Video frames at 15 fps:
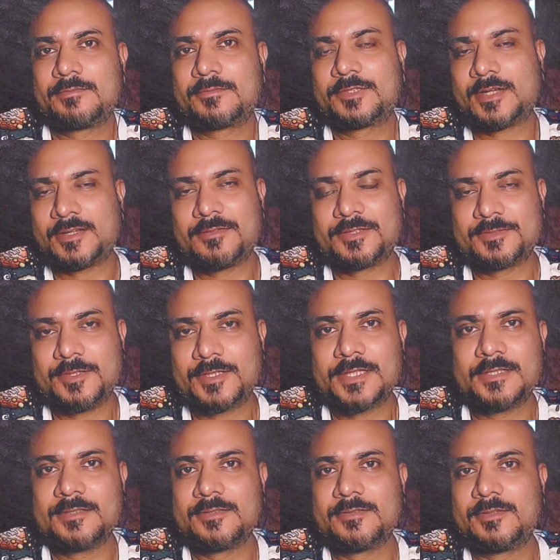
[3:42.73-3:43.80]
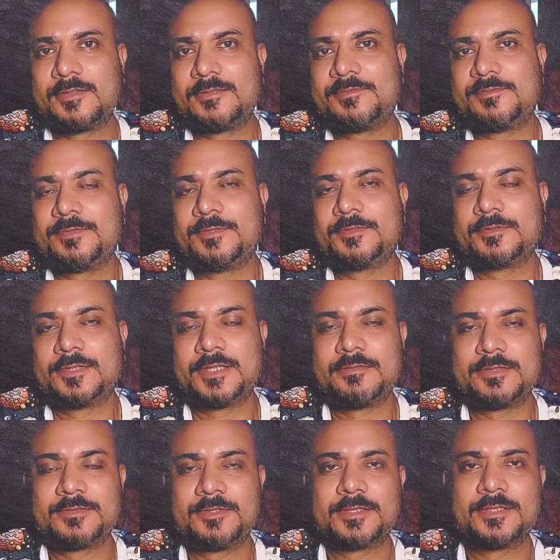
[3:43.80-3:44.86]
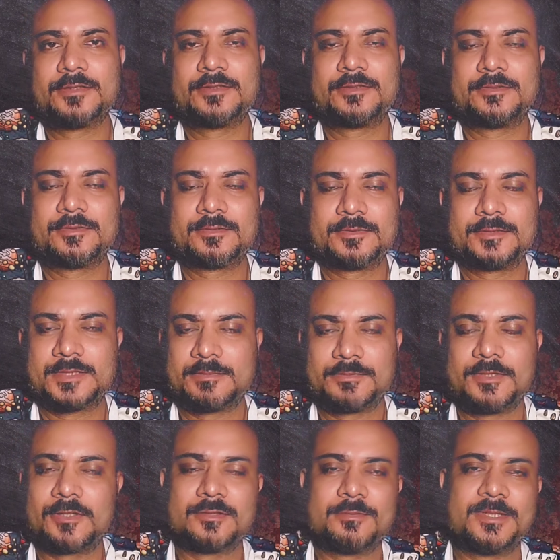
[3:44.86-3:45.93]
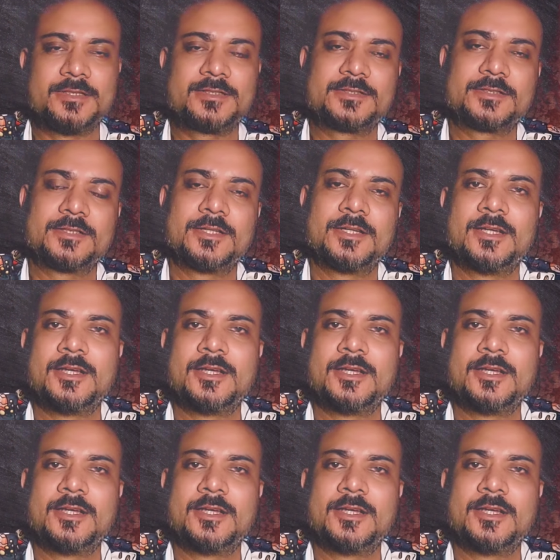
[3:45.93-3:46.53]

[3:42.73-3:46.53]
I was working on some documents.